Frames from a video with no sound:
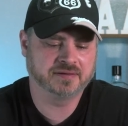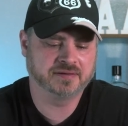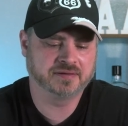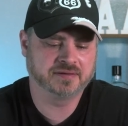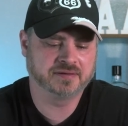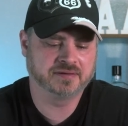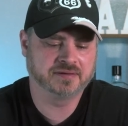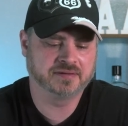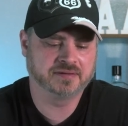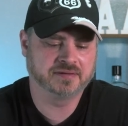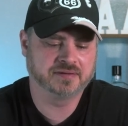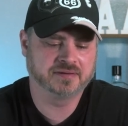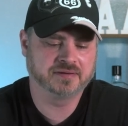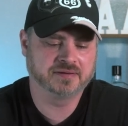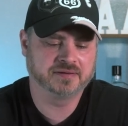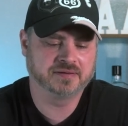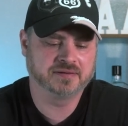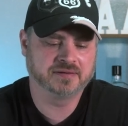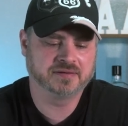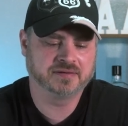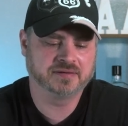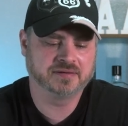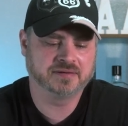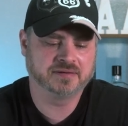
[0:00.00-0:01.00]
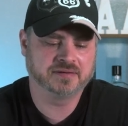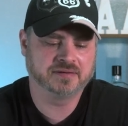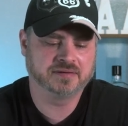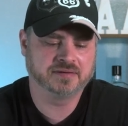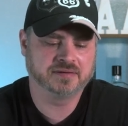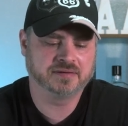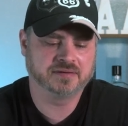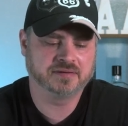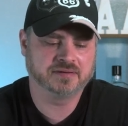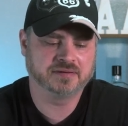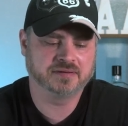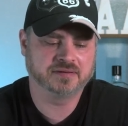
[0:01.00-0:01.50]

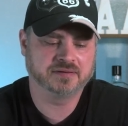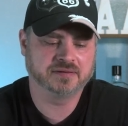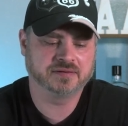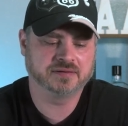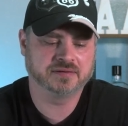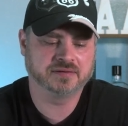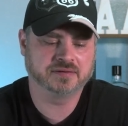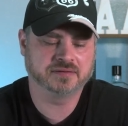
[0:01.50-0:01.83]
[no speech]